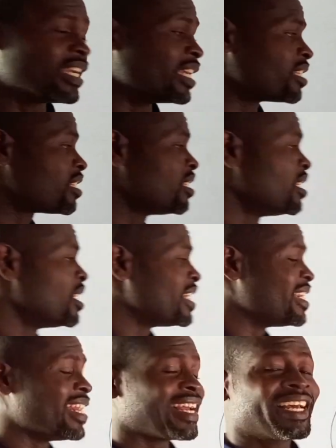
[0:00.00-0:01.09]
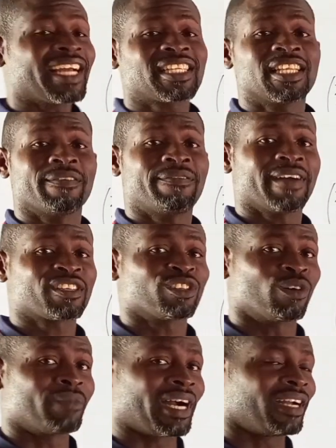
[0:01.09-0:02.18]
is, negate the first
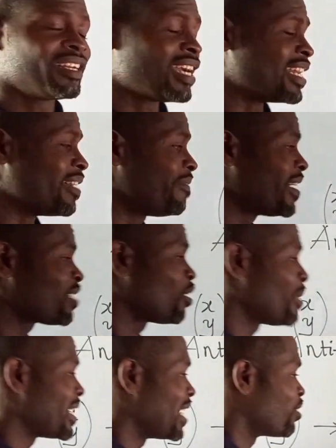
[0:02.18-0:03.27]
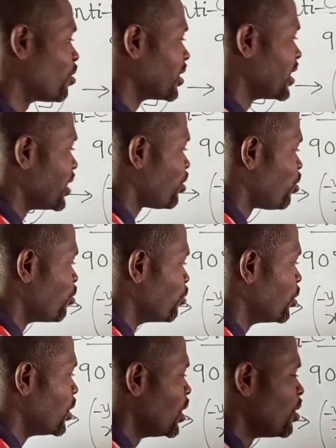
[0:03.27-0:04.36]
number, and the first number here is
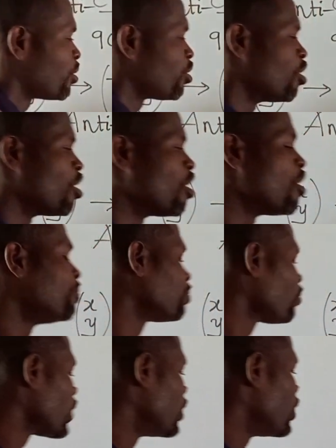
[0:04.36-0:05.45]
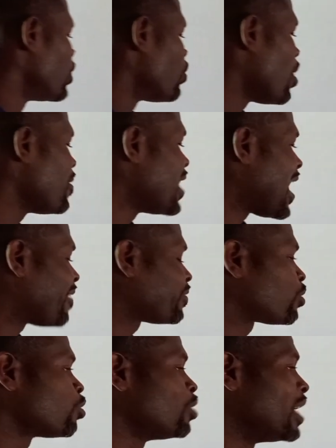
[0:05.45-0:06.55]
2. So when you
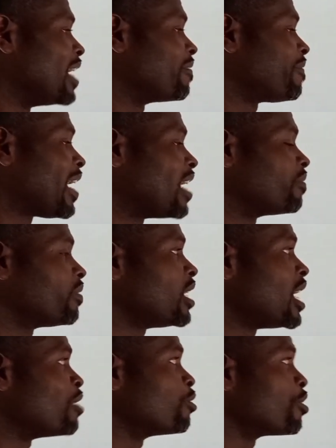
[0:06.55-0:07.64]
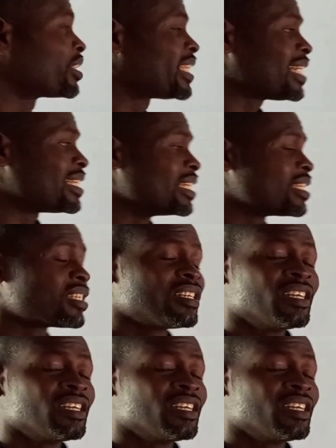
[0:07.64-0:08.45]
have 2 and 5 and you rotate it